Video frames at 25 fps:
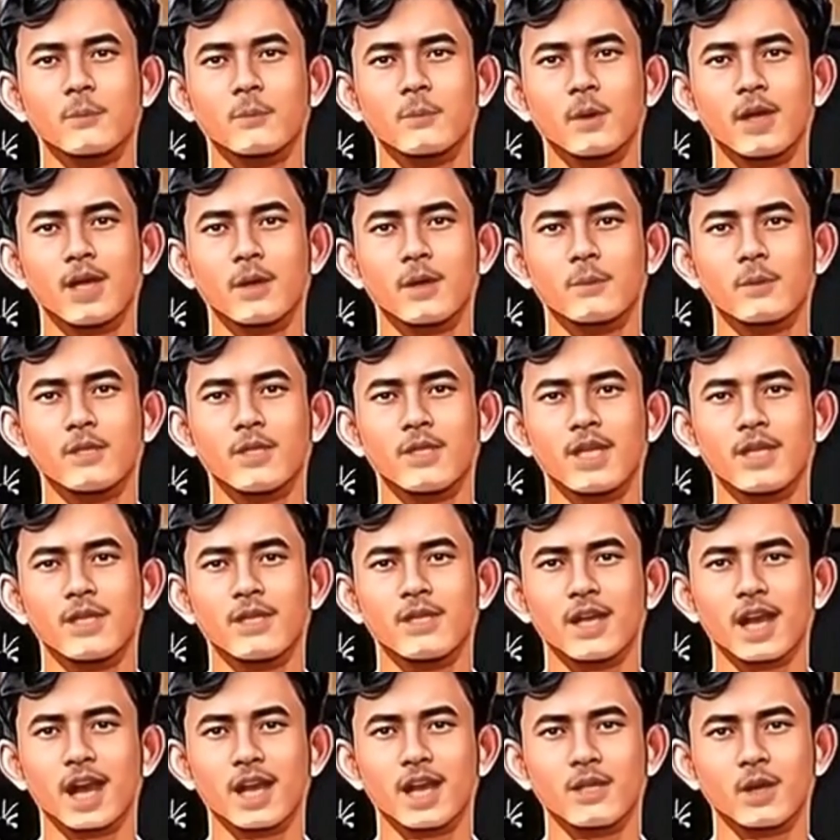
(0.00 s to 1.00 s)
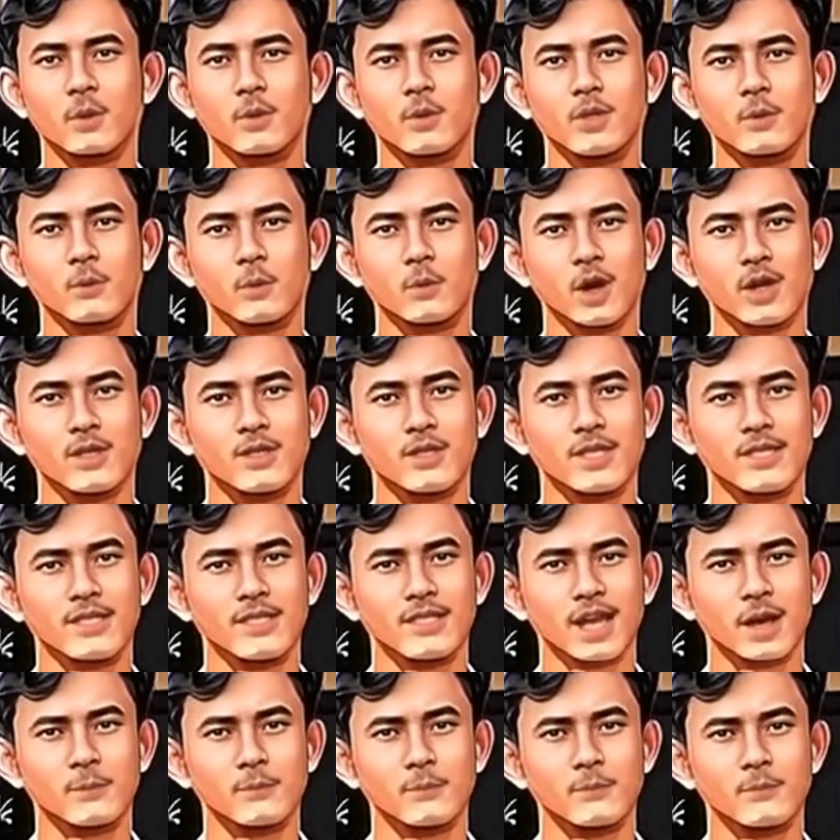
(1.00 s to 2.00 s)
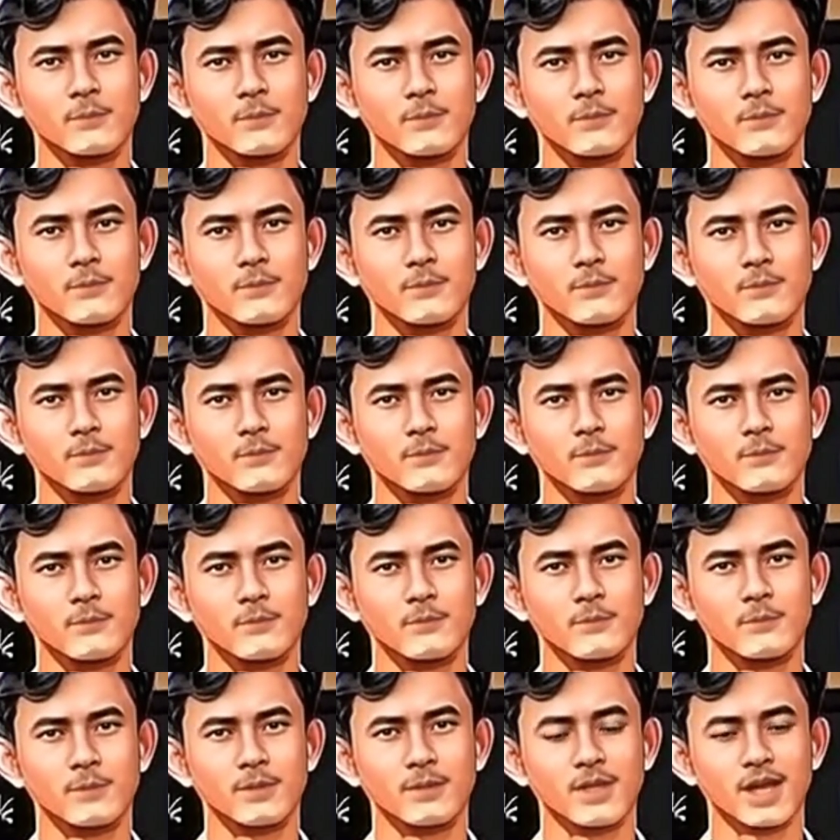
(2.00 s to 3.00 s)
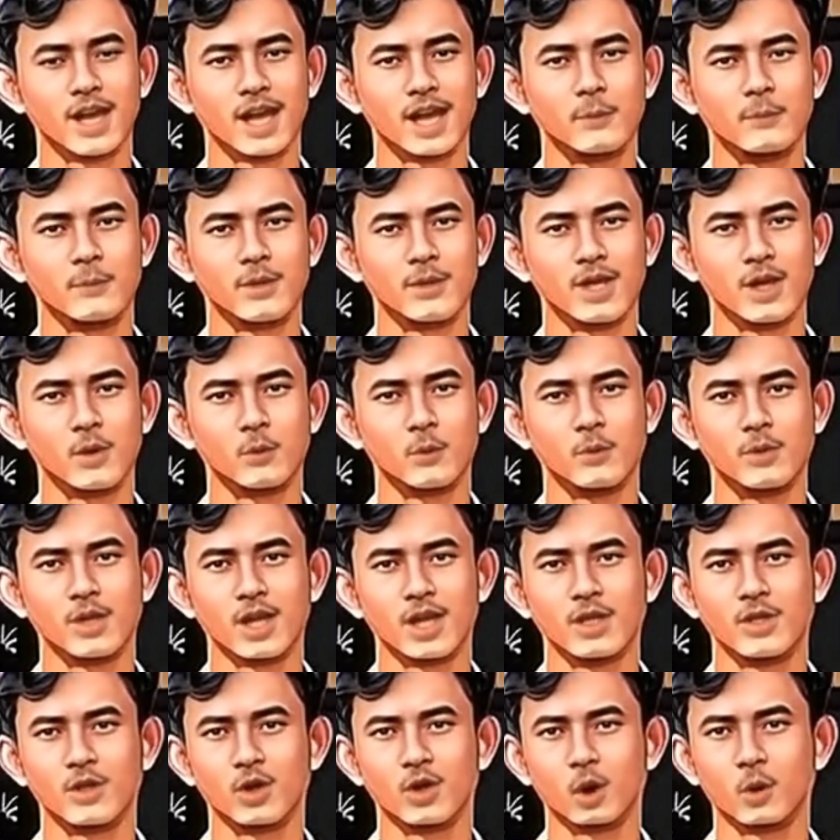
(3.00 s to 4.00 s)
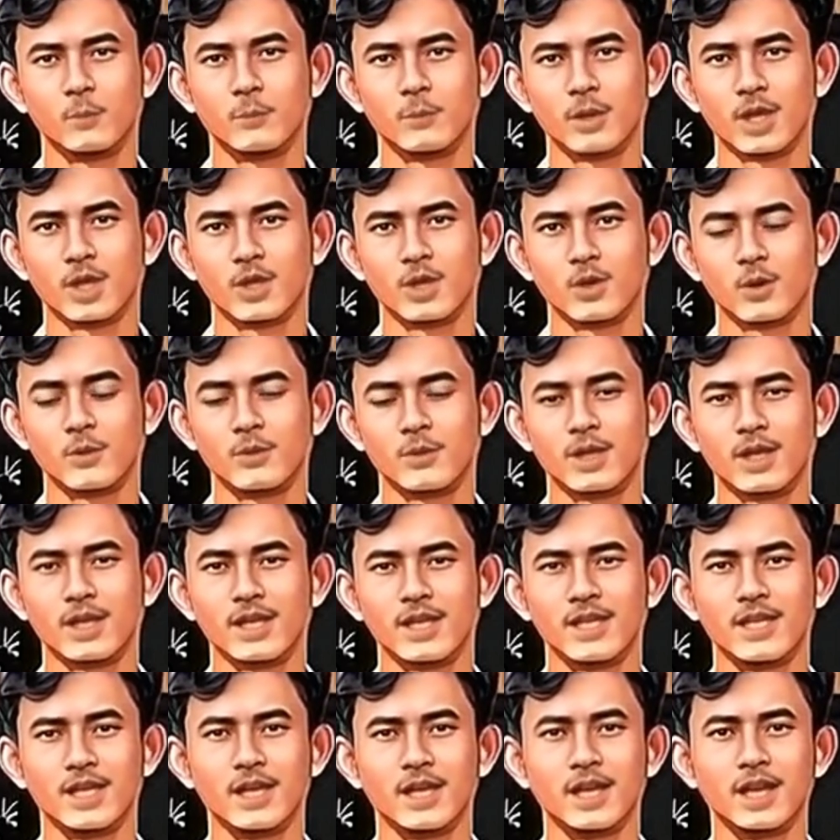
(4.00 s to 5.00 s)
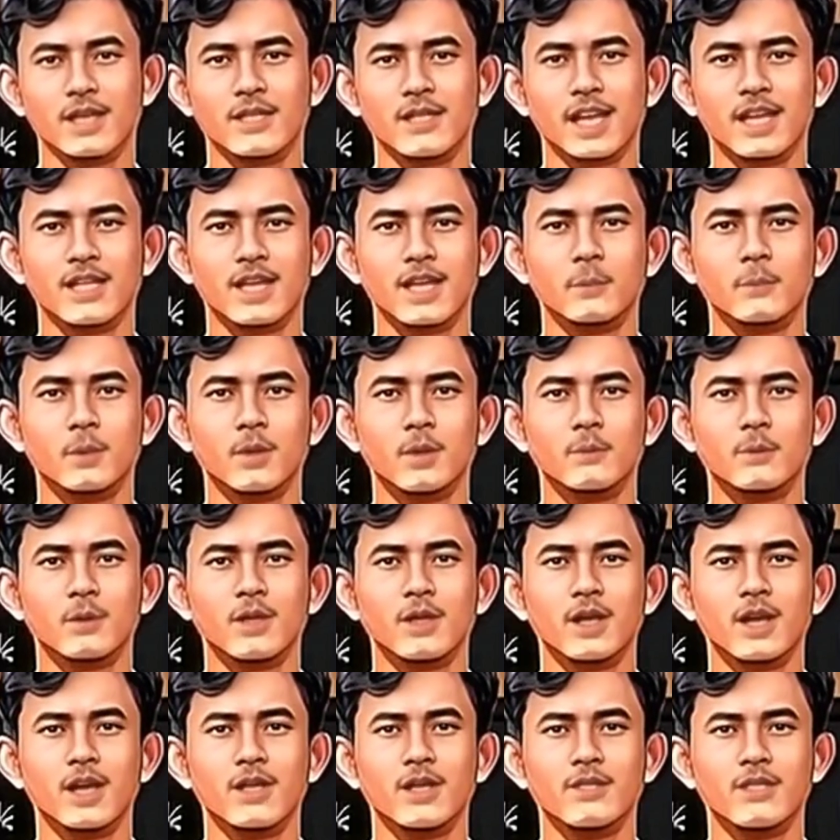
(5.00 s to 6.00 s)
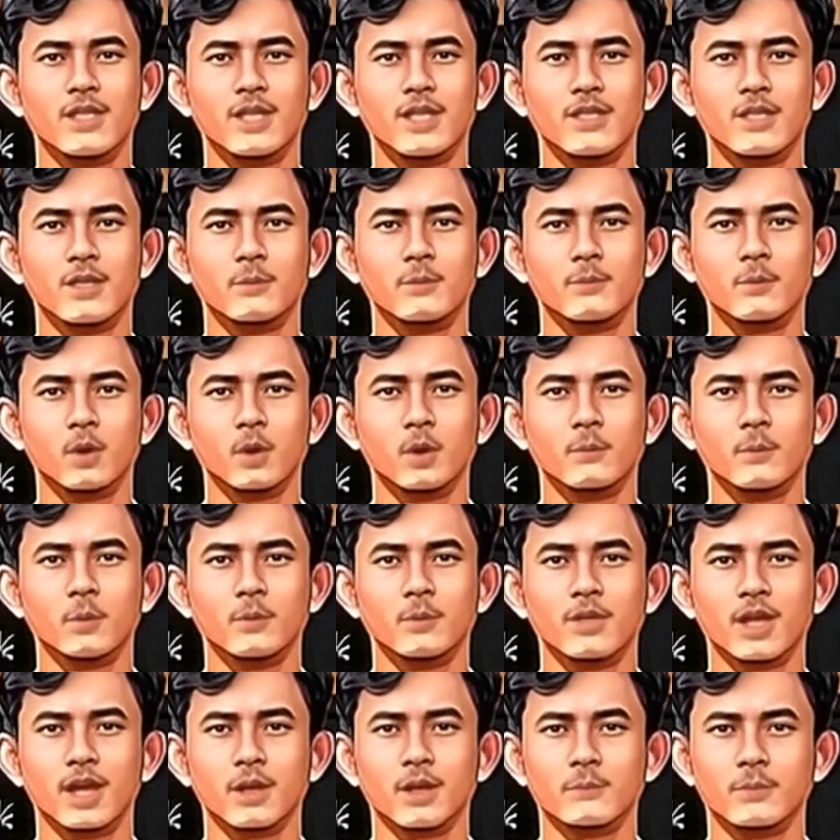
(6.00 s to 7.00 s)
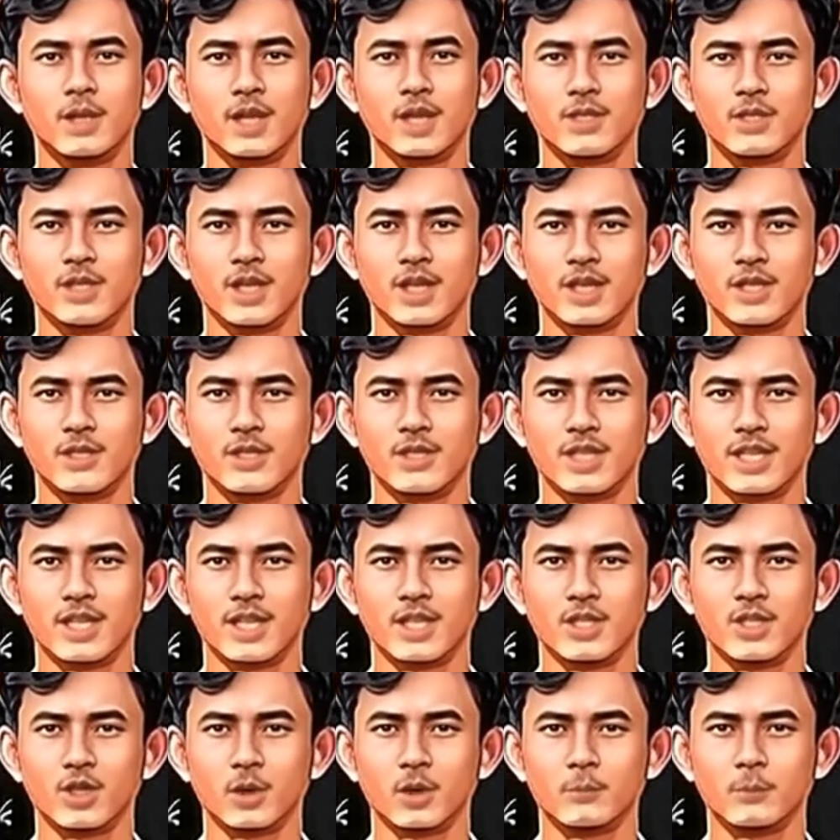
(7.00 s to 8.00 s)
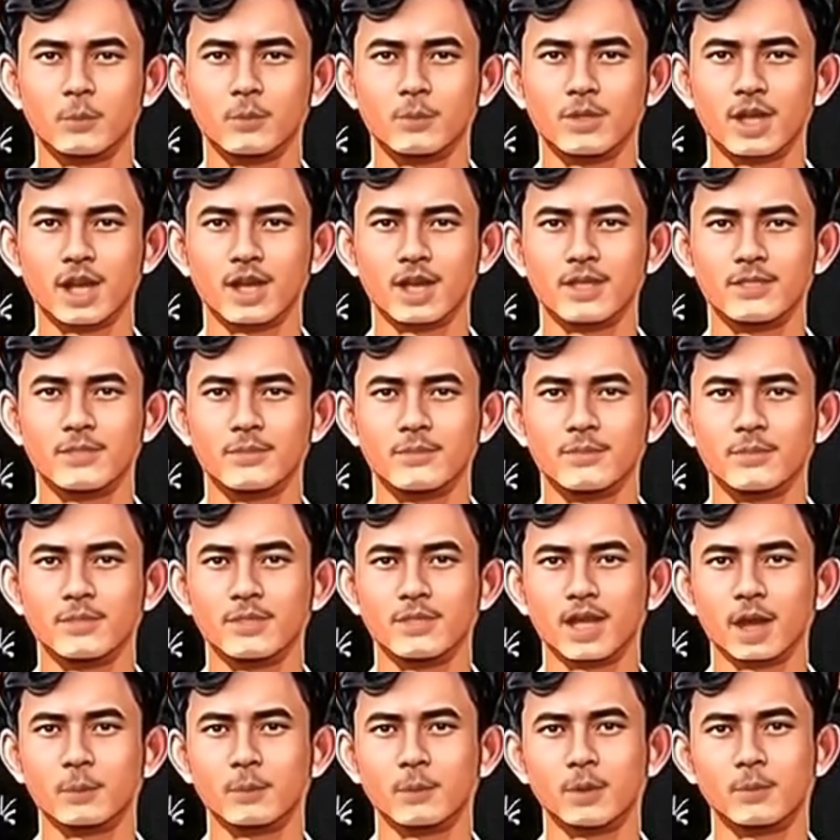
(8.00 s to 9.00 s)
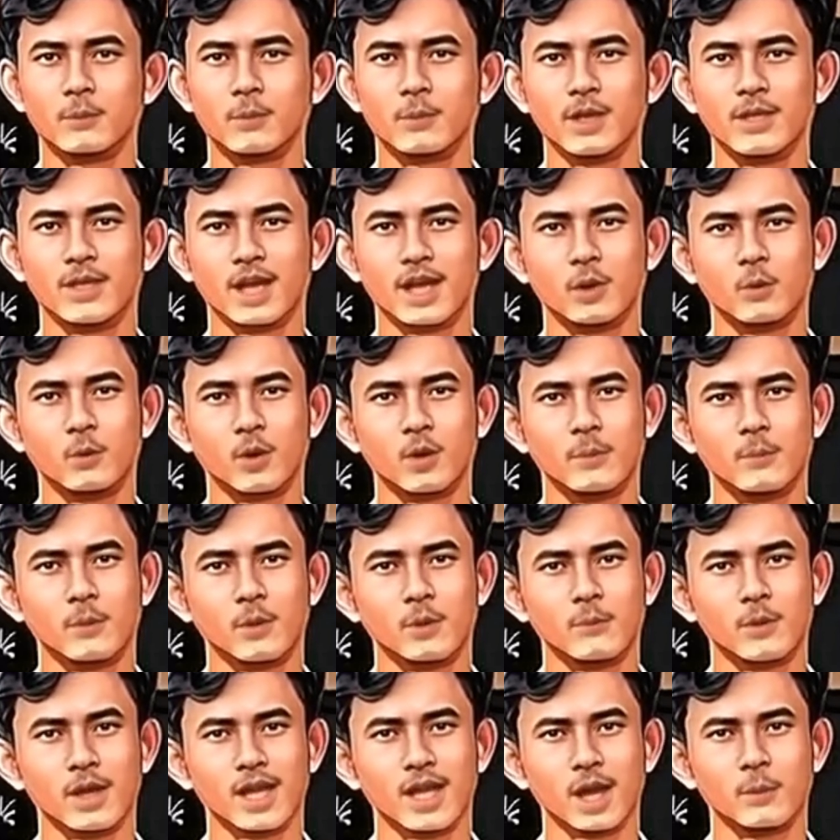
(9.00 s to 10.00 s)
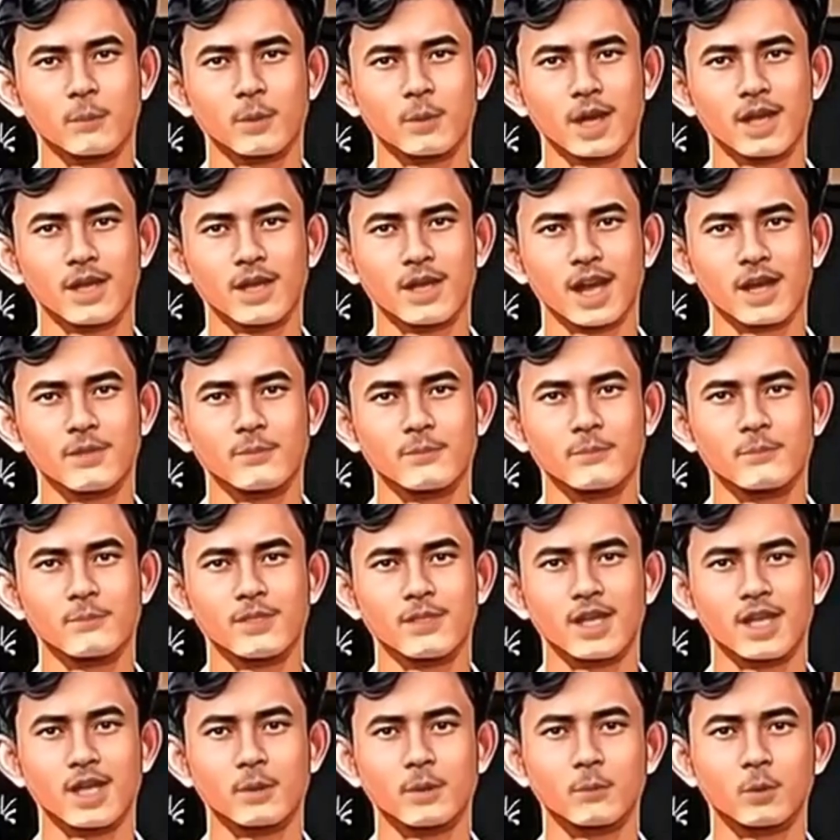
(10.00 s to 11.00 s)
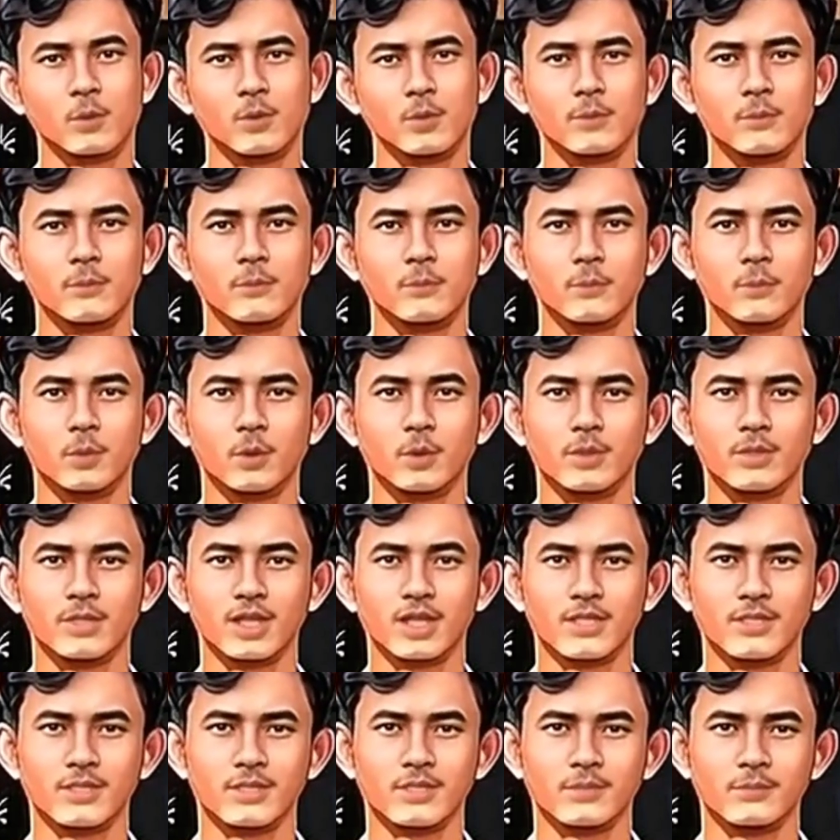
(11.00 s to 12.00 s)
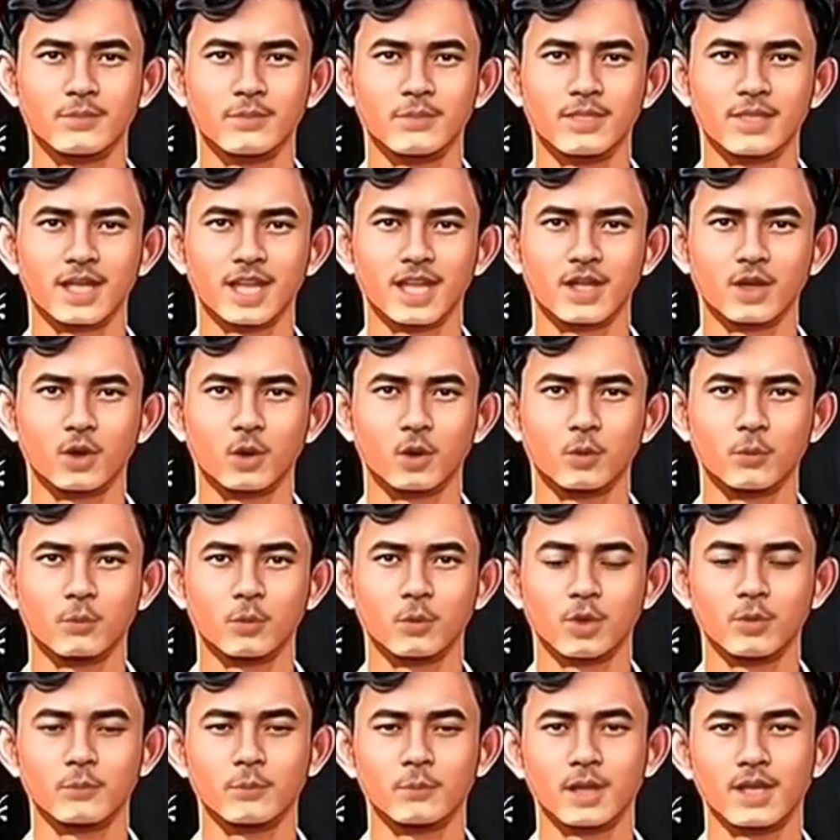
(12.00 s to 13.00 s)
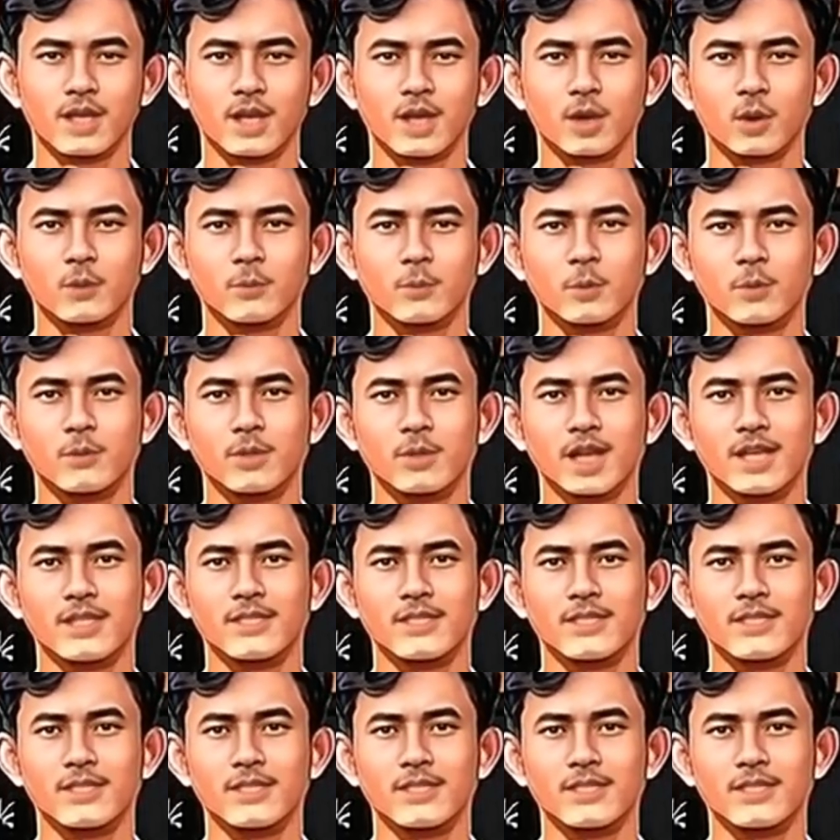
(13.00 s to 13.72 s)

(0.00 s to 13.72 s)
Documentation and compliance check. Examine DR-related documentation, including recovery guides and compliance with applicable standards and regulations. 5. Vendor engagement assessment.